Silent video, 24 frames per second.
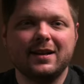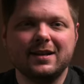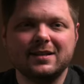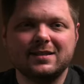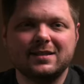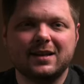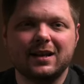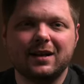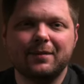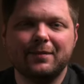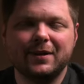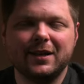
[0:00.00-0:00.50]
It's
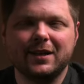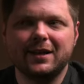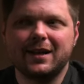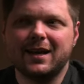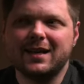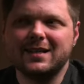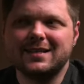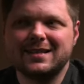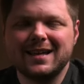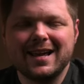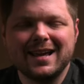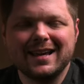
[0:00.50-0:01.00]
gonna be a
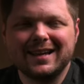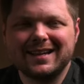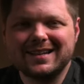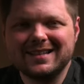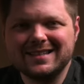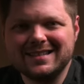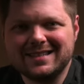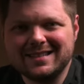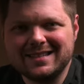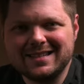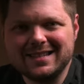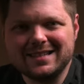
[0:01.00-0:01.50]
nice,
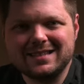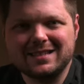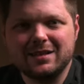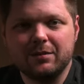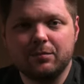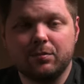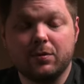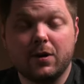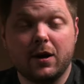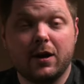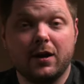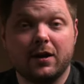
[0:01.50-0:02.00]

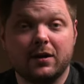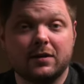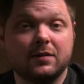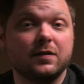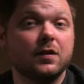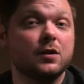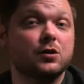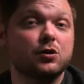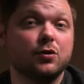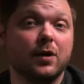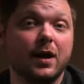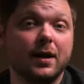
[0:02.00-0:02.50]
consistent product
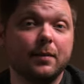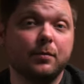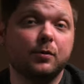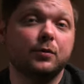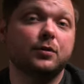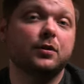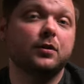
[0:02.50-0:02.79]
that you're able